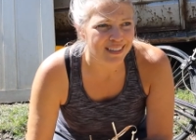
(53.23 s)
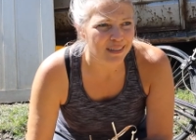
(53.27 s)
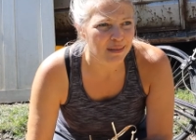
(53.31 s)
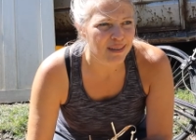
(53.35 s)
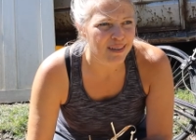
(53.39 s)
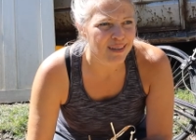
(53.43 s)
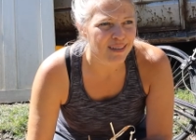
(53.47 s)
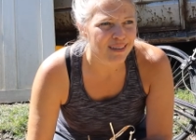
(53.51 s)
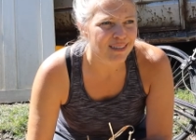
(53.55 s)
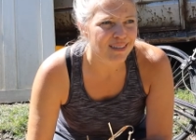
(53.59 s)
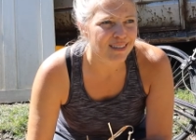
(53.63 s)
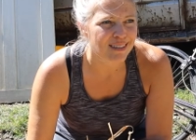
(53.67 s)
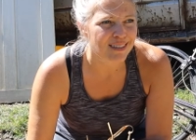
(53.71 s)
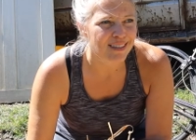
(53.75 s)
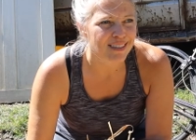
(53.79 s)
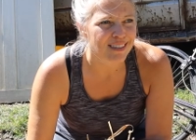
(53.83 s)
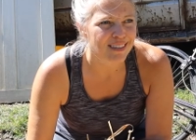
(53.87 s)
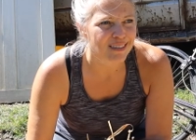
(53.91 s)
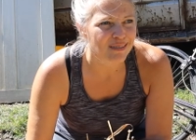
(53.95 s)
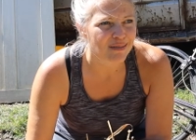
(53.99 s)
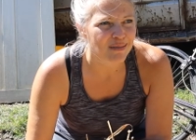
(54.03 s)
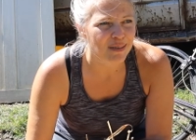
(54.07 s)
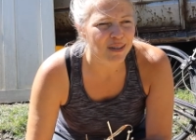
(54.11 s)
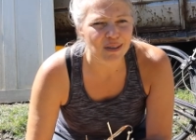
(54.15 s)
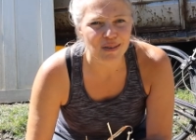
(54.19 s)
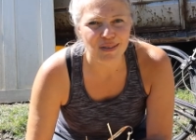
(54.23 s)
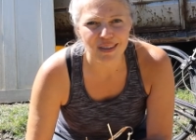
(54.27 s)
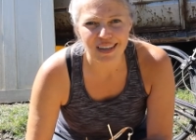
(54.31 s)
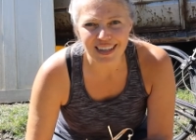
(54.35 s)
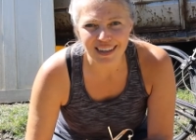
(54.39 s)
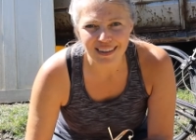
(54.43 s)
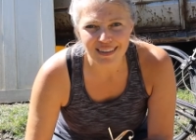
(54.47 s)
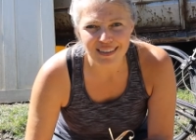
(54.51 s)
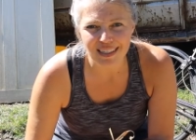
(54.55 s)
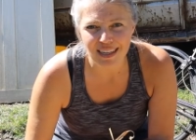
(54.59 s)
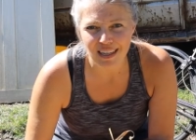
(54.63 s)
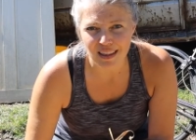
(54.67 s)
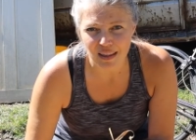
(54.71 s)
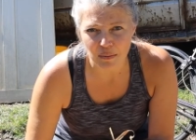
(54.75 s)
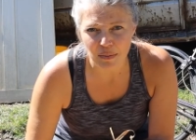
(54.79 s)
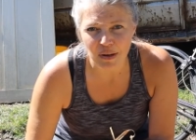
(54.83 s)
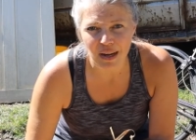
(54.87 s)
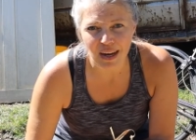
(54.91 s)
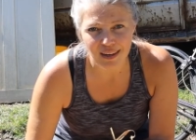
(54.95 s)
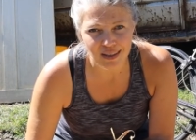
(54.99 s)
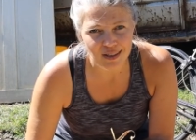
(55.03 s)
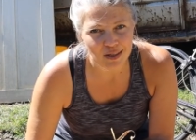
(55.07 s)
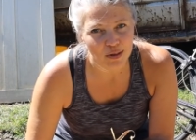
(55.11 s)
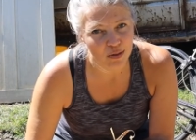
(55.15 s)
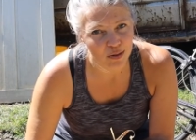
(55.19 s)
There's, when you think outside the
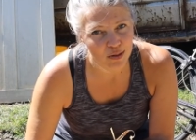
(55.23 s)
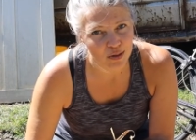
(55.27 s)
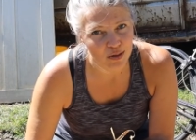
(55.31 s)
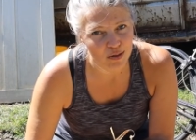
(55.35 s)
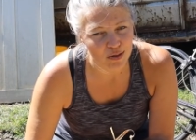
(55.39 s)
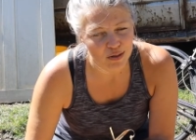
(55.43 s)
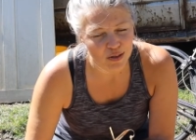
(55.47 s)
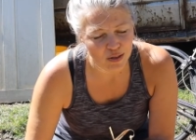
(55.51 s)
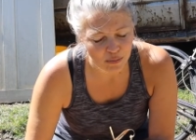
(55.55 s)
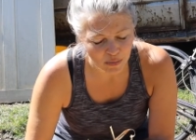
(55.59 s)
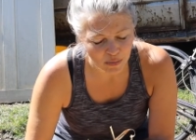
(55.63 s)
box, you can do so